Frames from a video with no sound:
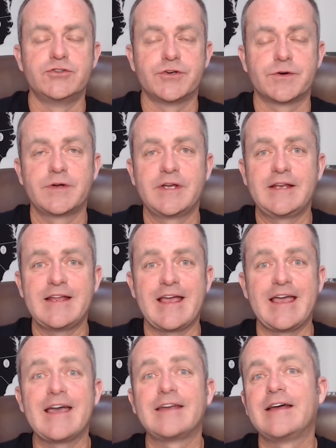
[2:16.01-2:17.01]
during
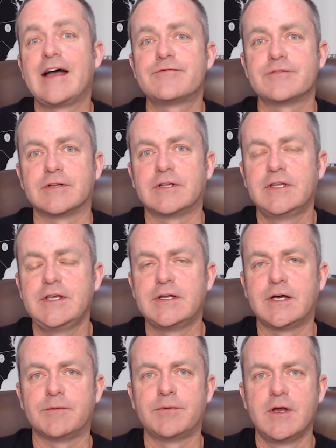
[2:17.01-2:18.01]
and after the
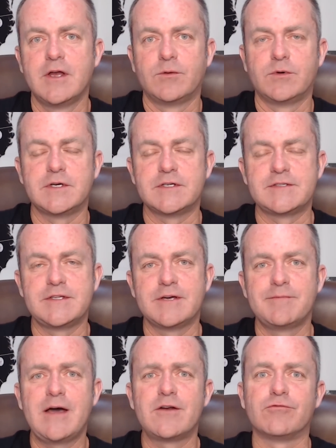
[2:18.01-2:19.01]
cleanup was the
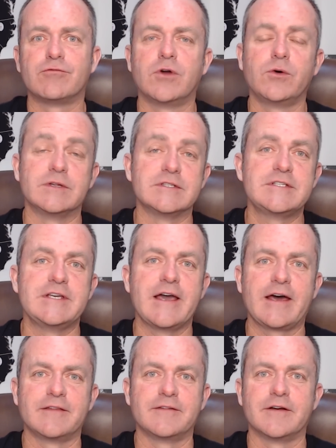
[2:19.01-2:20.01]
amount of rodents he
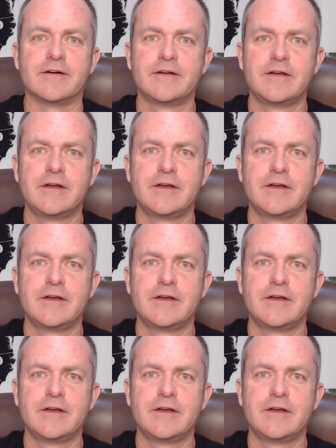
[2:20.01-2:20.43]
had in there.